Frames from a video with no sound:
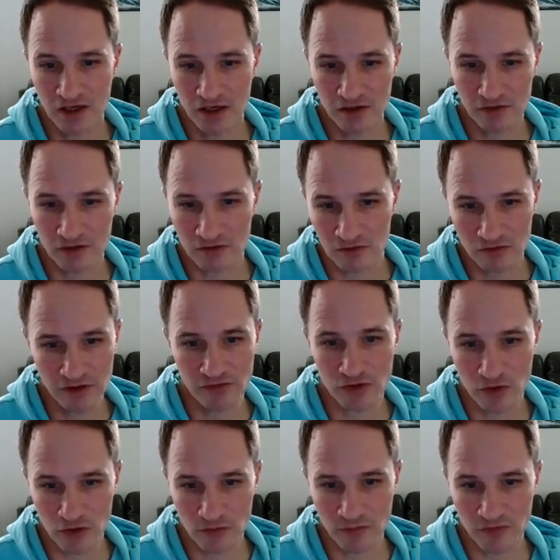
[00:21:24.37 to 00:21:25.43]
and the living
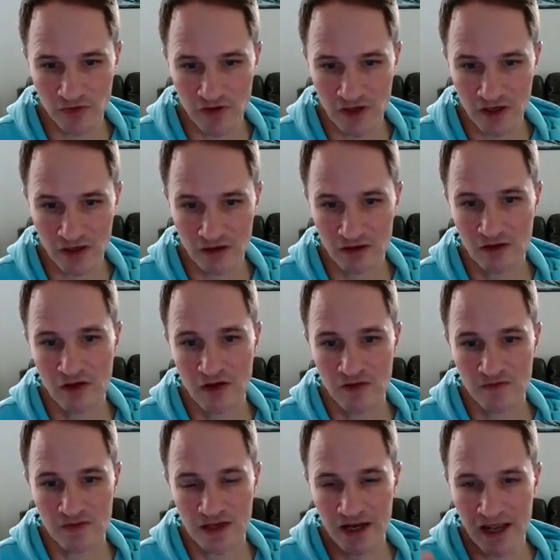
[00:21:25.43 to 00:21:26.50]
room thing
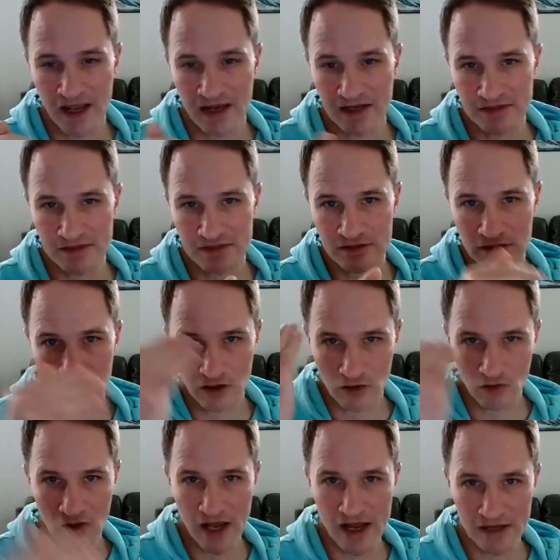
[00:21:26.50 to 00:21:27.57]
that has a
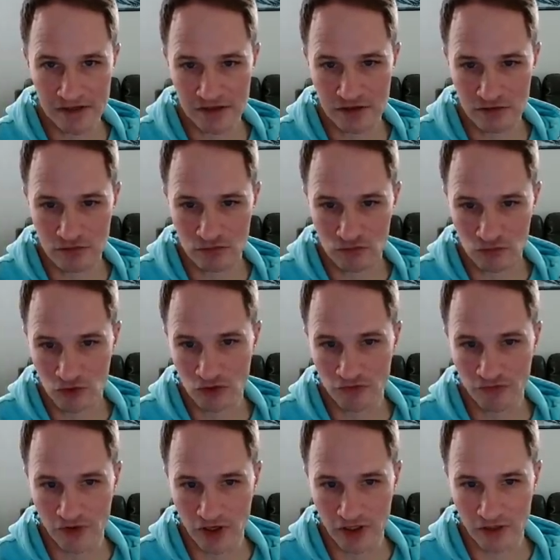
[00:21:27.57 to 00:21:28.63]
glass
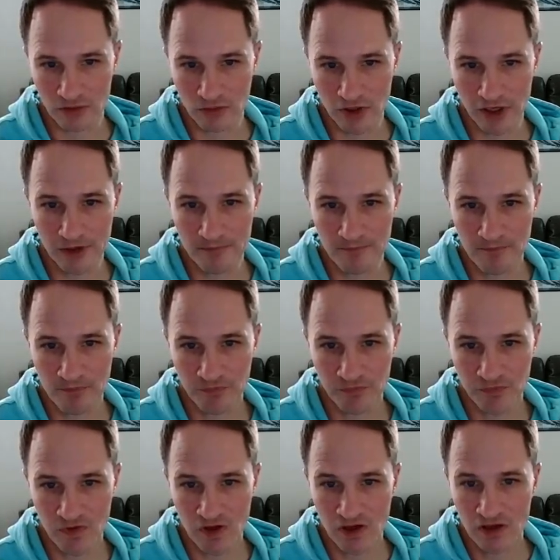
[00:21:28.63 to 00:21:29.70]
roof on it, right?
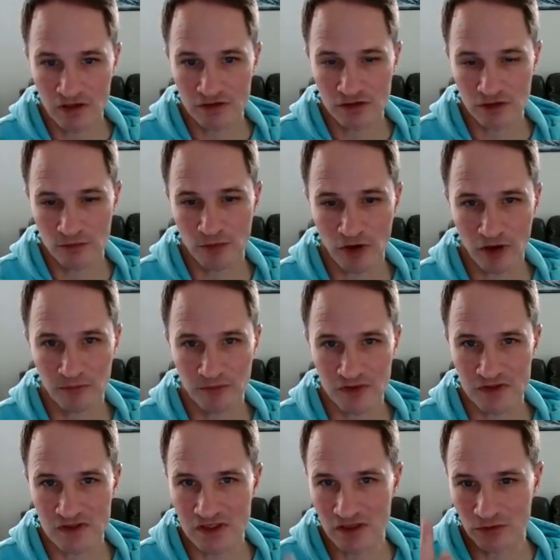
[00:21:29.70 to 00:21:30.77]
So the problem
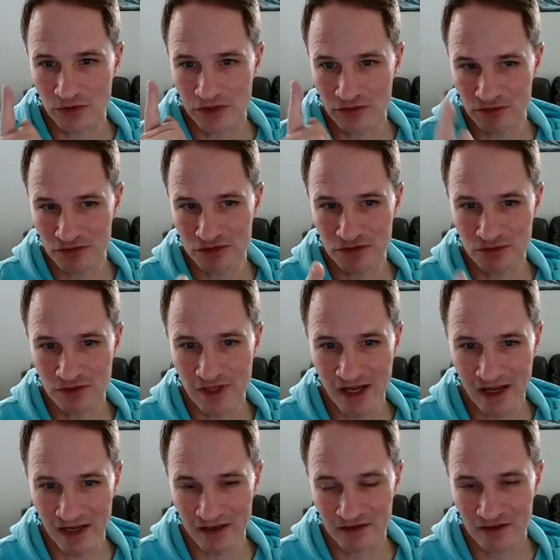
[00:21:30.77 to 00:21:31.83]
is that when you do
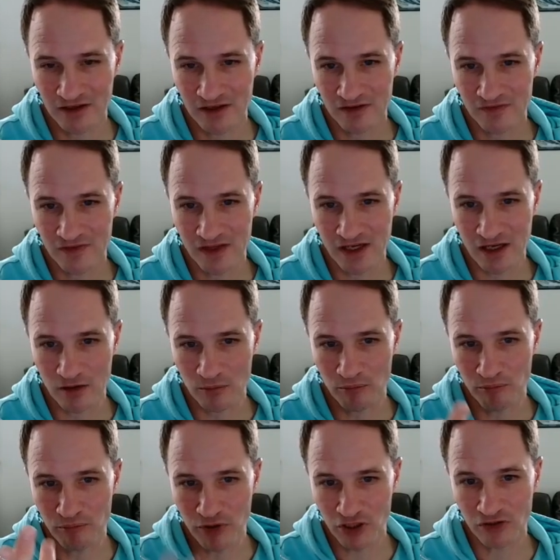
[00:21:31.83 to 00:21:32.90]
that, then
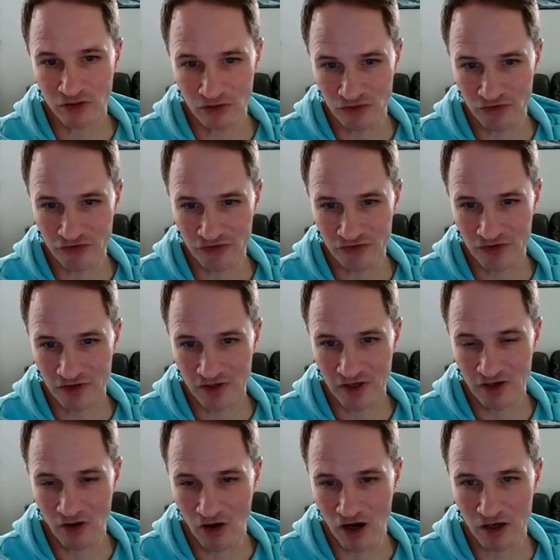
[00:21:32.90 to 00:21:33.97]

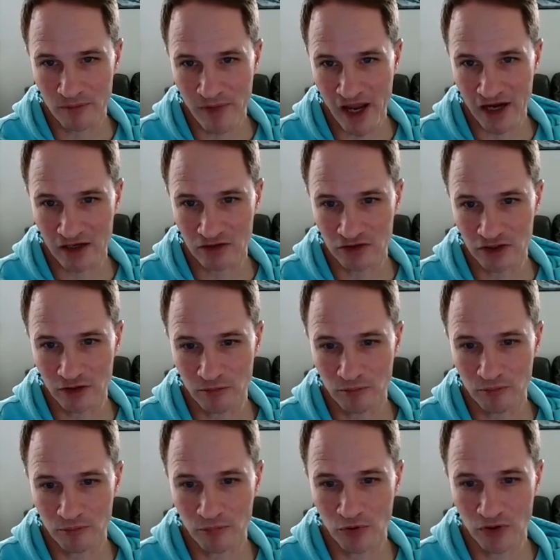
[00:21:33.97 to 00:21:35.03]
it automatically
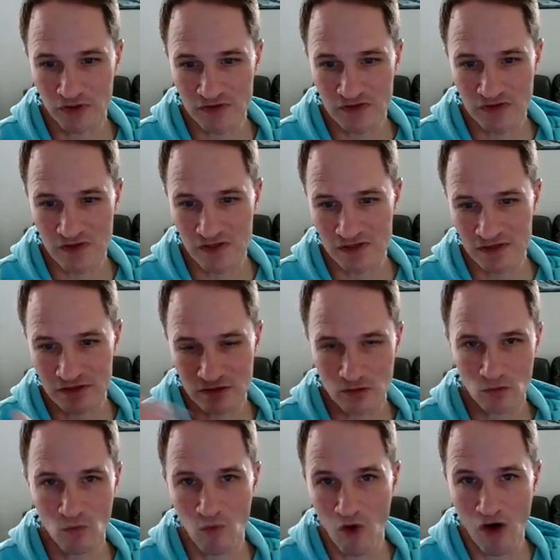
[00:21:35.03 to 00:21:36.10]
puts this
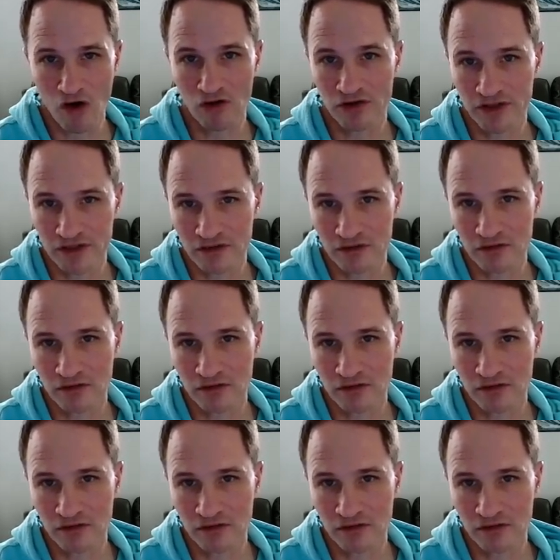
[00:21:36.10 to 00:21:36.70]
wall in